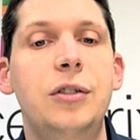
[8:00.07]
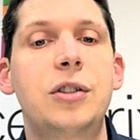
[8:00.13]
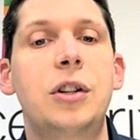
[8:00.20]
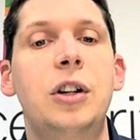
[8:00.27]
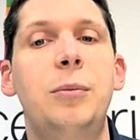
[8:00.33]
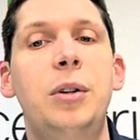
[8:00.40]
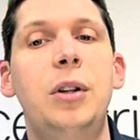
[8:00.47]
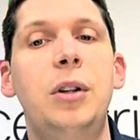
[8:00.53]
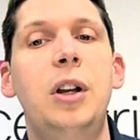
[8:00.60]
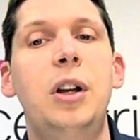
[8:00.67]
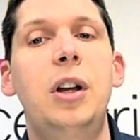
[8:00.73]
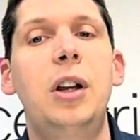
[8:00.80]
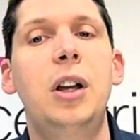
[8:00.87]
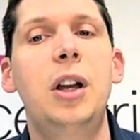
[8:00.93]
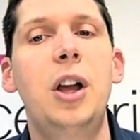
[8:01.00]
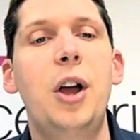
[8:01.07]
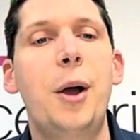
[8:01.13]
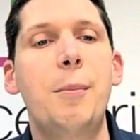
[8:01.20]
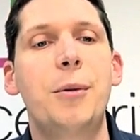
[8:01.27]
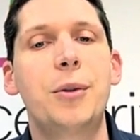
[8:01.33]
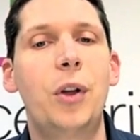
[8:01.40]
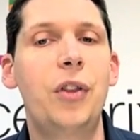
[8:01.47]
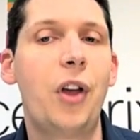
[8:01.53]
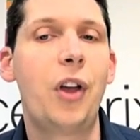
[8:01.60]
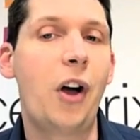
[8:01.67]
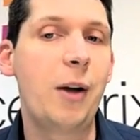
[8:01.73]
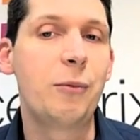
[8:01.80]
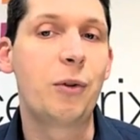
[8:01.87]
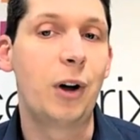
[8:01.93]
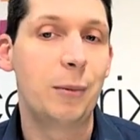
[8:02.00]
the top. But the one that
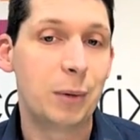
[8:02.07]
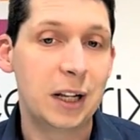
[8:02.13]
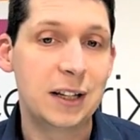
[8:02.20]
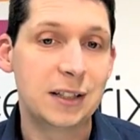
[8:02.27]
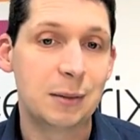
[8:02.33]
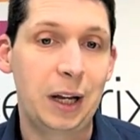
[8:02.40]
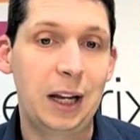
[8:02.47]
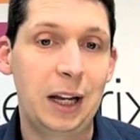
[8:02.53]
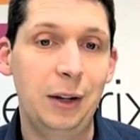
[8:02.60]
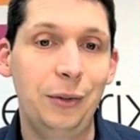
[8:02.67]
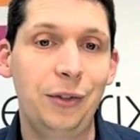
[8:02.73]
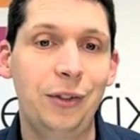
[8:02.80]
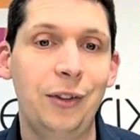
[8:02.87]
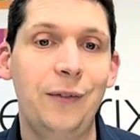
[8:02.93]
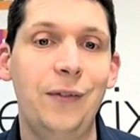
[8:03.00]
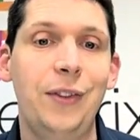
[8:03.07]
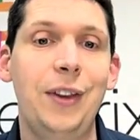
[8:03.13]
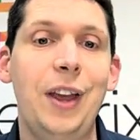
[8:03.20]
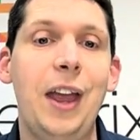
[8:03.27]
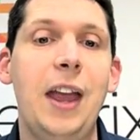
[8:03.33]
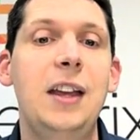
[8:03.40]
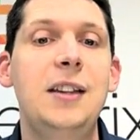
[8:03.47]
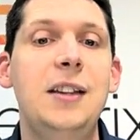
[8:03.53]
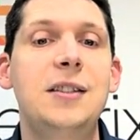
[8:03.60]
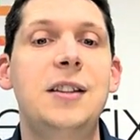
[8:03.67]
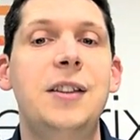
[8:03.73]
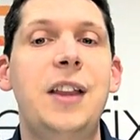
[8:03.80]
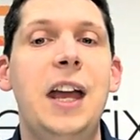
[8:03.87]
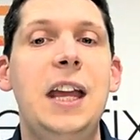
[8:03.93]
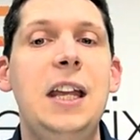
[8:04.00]
I'm quite pleased about is
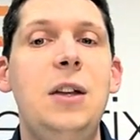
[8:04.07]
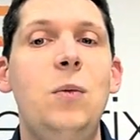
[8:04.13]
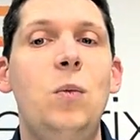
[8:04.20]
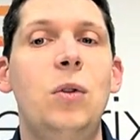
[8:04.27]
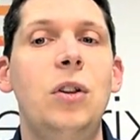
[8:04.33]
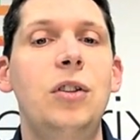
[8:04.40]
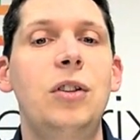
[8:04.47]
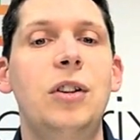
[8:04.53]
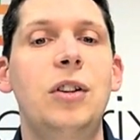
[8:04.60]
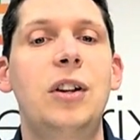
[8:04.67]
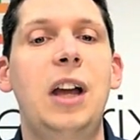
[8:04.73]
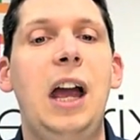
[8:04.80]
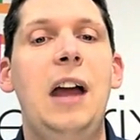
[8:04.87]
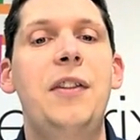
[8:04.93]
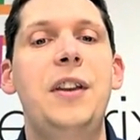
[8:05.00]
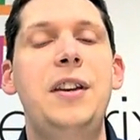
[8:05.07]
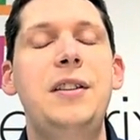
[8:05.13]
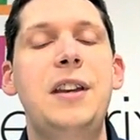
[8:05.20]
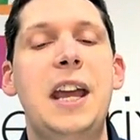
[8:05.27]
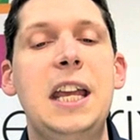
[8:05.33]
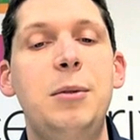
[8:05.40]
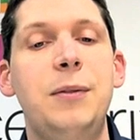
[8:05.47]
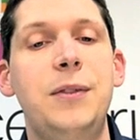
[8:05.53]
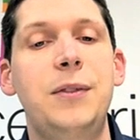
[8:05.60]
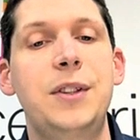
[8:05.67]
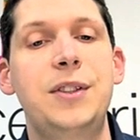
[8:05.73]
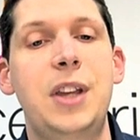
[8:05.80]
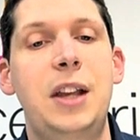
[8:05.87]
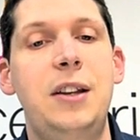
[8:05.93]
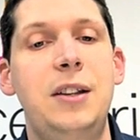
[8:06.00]
that they will look at the name of the
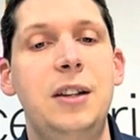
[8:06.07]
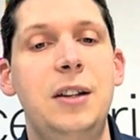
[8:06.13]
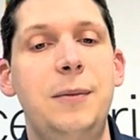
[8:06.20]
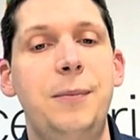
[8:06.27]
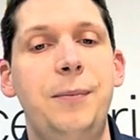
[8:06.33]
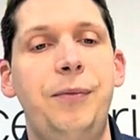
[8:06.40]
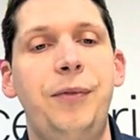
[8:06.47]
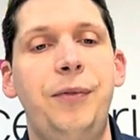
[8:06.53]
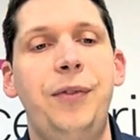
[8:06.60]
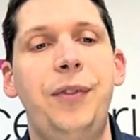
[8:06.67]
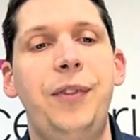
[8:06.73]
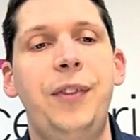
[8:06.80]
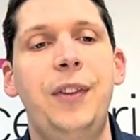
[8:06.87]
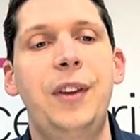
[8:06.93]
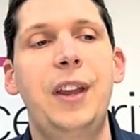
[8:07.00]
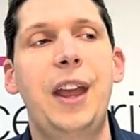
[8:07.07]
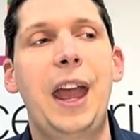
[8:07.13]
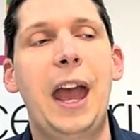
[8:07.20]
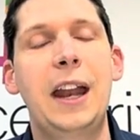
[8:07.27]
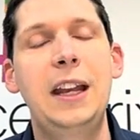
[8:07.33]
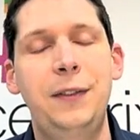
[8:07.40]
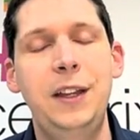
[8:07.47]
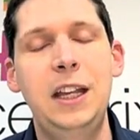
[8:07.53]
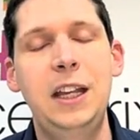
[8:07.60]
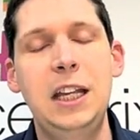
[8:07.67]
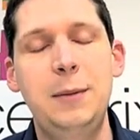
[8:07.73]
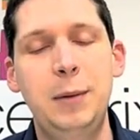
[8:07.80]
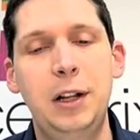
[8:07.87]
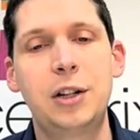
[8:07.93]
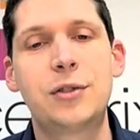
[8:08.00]
sender. And if
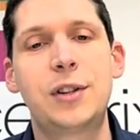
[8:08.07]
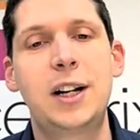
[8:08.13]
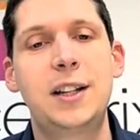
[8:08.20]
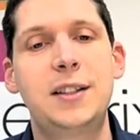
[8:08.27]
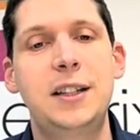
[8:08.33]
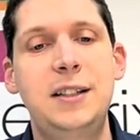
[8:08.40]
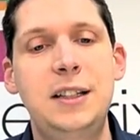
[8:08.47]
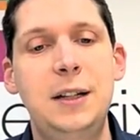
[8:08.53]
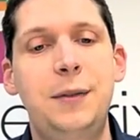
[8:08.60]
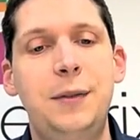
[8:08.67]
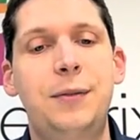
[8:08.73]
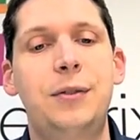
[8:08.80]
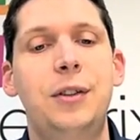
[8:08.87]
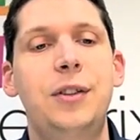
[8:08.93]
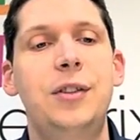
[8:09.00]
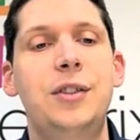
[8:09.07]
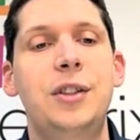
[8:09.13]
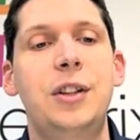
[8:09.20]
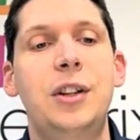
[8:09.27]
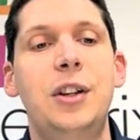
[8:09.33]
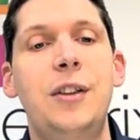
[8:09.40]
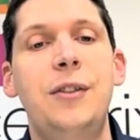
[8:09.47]
the email address is different